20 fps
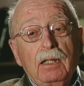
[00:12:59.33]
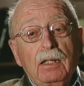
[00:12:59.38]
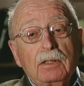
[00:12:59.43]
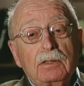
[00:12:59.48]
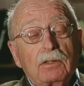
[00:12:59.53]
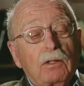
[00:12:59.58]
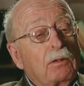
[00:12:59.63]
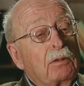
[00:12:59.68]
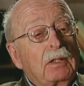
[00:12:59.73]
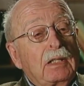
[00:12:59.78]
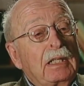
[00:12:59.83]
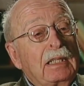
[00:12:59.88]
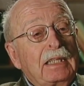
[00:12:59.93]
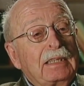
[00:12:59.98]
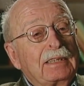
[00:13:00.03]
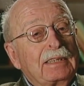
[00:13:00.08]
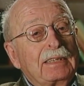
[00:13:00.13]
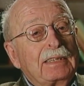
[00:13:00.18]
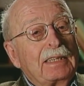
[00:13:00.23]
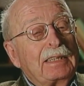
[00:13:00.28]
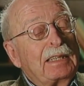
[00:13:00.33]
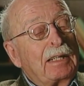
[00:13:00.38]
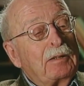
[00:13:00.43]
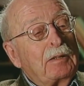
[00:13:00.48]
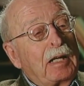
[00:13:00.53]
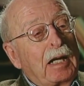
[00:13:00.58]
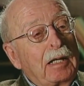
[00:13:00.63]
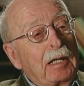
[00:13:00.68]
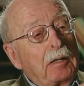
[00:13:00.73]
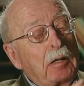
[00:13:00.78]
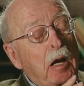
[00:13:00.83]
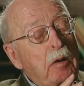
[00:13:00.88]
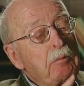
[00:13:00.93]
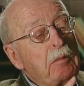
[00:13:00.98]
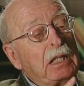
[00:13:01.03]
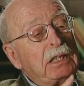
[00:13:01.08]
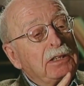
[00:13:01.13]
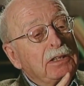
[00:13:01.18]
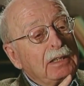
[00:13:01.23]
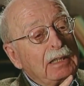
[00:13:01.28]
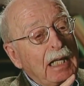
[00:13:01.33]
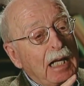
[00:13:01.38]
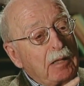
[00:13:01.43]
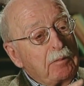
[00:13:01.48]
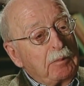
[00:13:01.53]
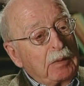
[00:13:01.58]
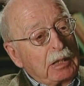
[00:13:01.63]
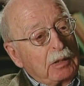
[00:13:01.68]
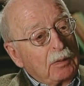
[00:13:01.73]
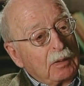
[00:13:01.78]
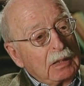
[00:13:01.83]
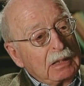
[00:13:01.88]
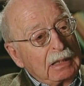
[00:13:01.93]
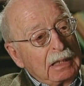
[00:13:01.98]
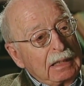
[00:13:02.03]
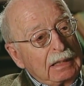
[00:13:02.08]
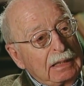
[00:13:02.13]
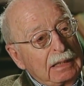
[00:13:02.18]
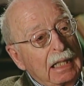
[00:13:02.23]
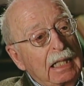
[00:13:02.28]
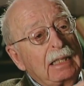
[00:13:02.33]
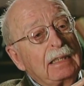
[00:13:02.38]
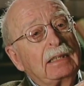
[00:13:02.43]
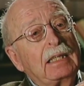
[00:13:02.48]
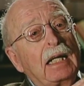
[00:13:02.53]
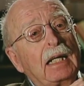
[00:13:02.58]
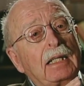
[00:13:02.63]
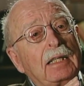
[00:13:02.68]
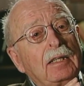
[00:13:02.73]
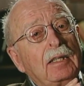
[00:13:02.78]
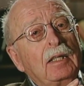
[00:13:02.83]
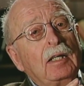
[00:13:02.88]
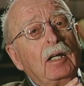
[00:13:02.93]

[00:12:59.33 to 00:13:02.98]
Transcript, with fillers: So this is a, a, I mention that because it says that